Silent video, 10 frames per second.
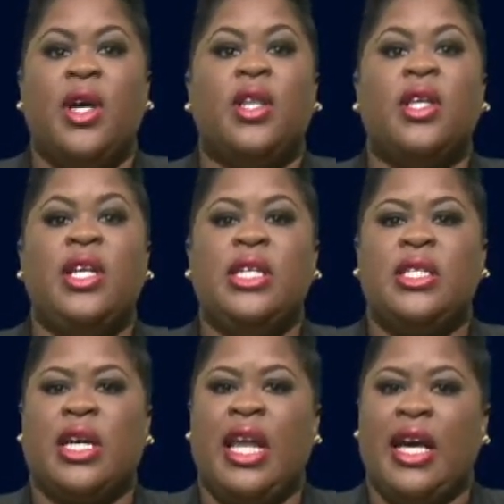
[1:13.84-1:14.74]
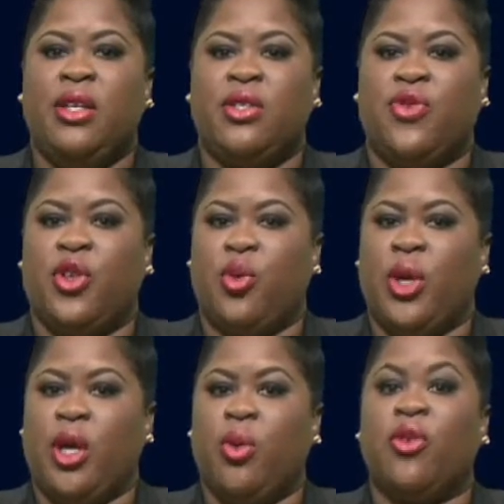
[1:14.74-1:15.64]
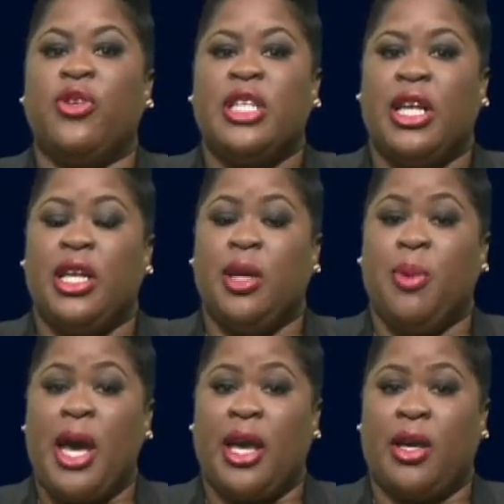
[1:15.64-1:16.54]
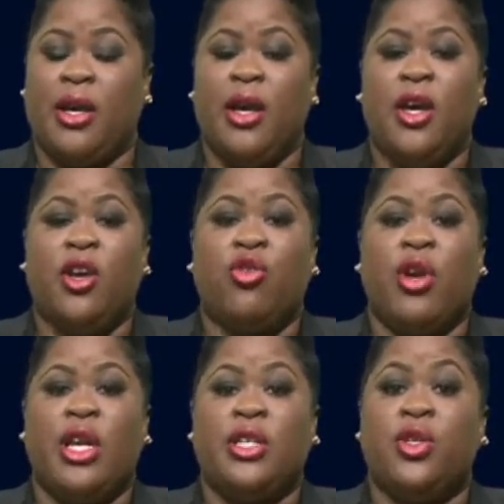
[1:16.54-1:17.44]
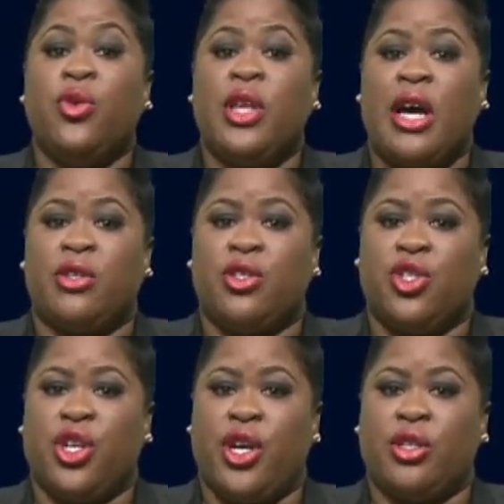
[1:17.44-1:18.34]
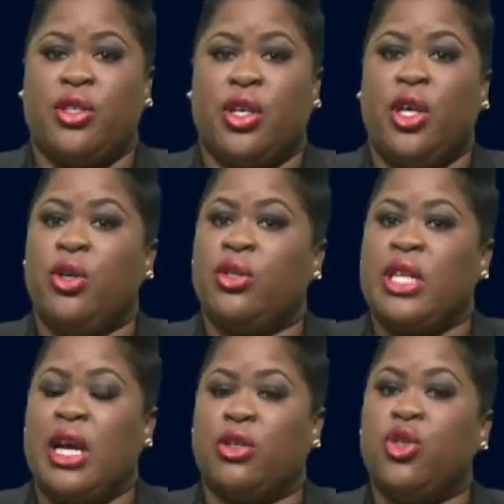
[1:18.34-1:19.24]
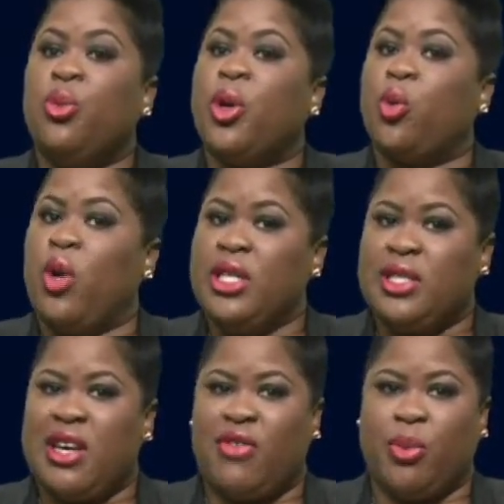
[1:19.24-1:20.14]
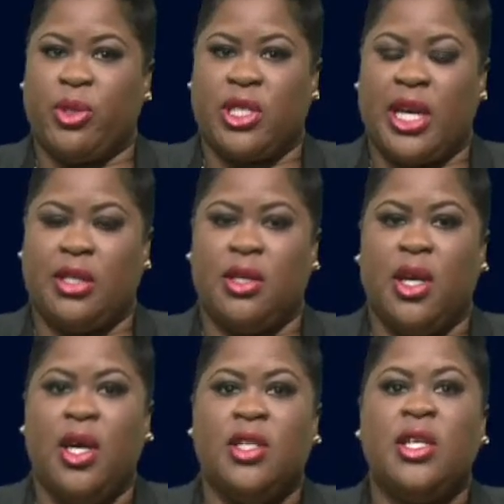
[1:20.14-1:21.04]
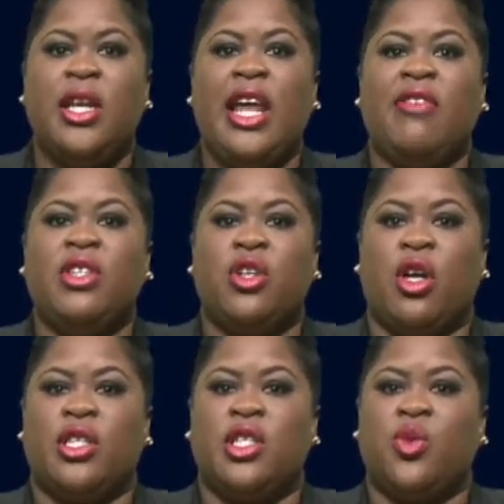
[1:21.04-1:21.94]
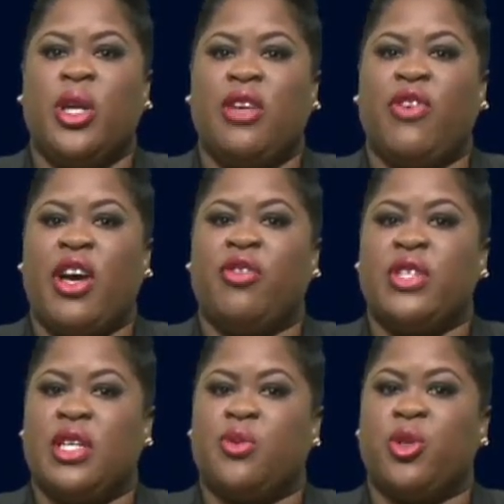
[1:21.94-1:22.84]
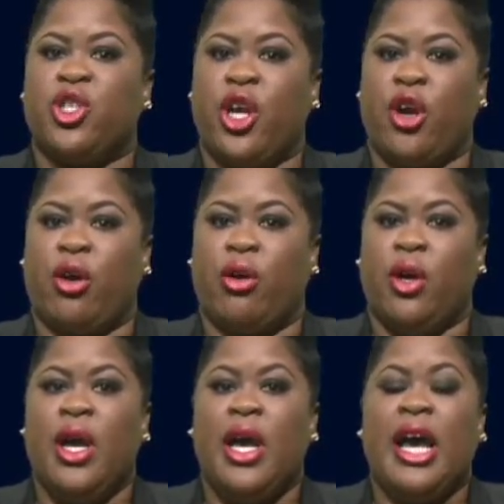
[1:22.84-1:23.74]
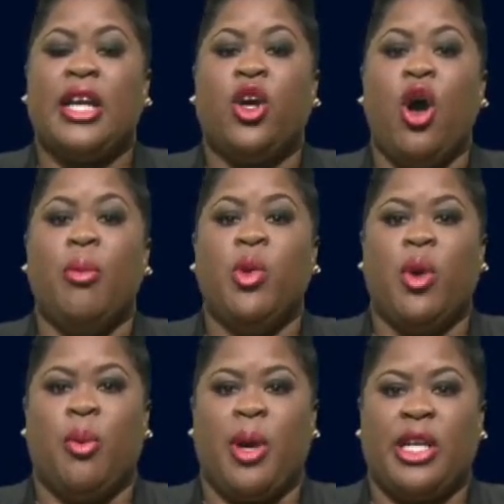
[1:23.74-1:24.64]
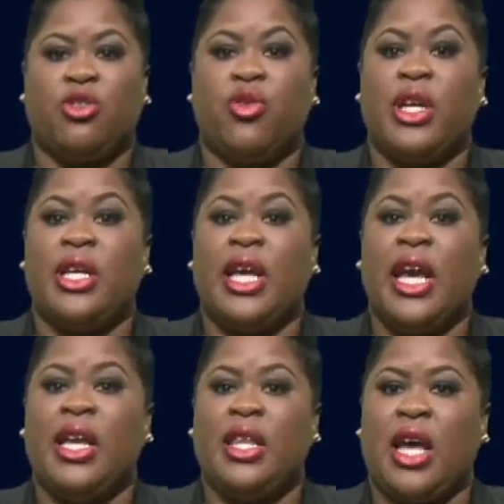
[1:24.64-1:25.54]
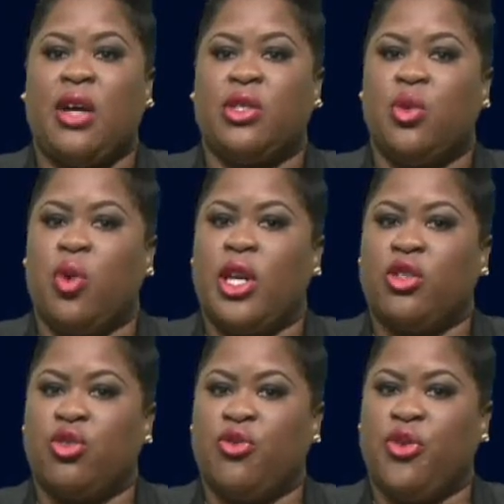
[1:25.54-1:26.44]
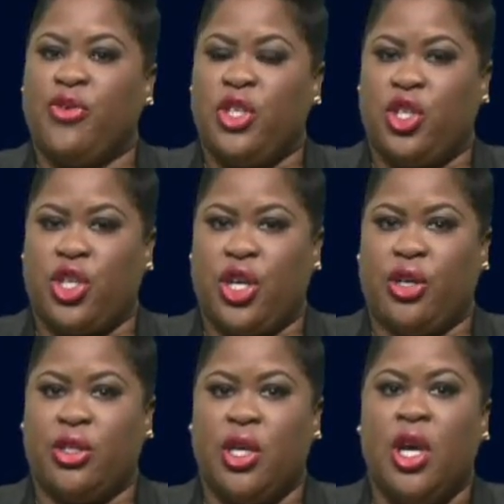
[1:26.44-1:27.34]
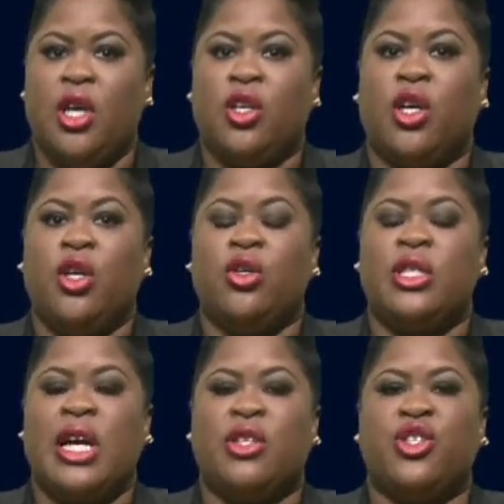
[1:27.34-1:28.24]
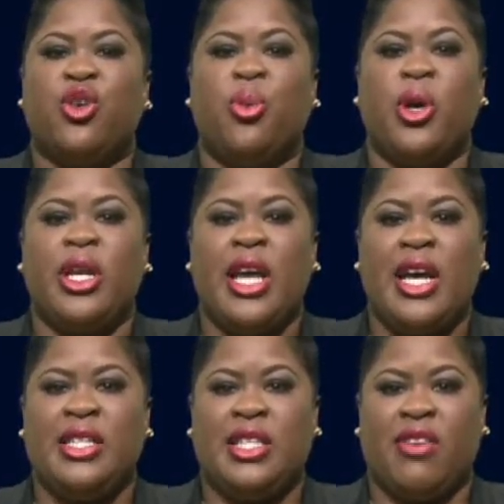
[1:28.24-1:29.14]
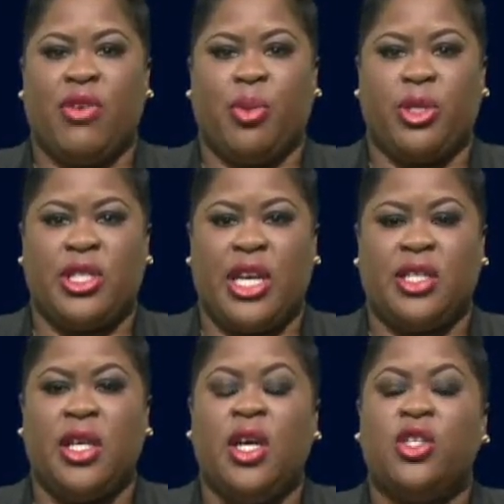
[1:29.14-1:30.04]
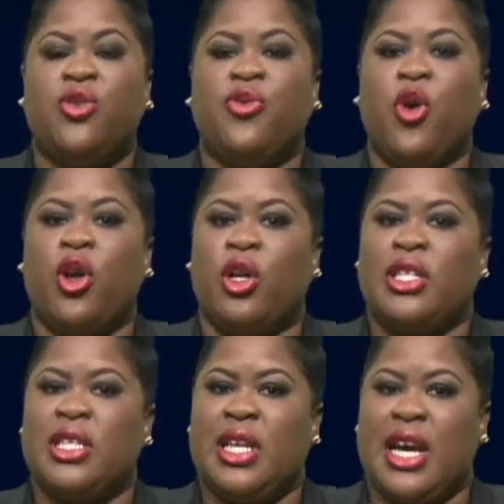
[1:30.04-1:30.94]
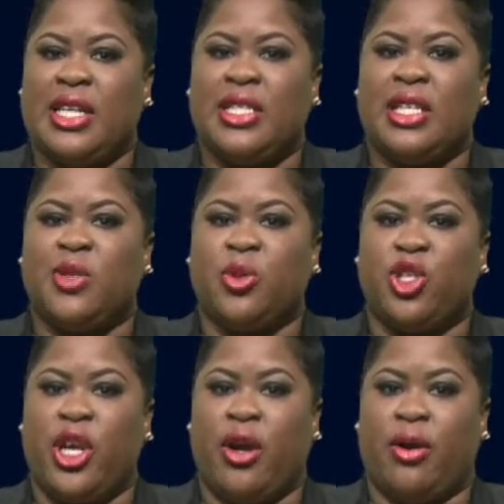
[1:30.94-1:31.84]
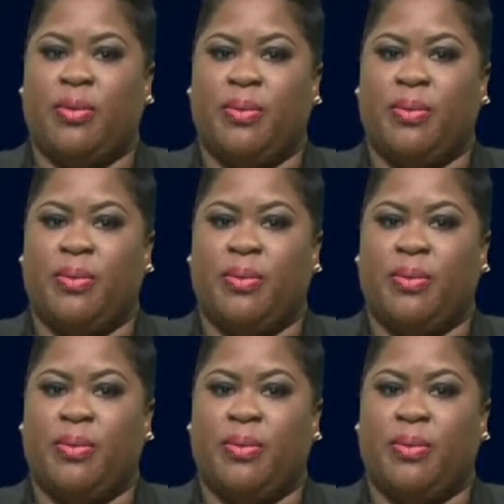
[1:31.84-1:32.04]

The lead decliners for the week were Fidelity Bank, trading 2,000 shares to close down 2.17% to $11.25 per share, and Commonwealth Bank traded 8,150 shares to close down 0.97% to $4.09 per share.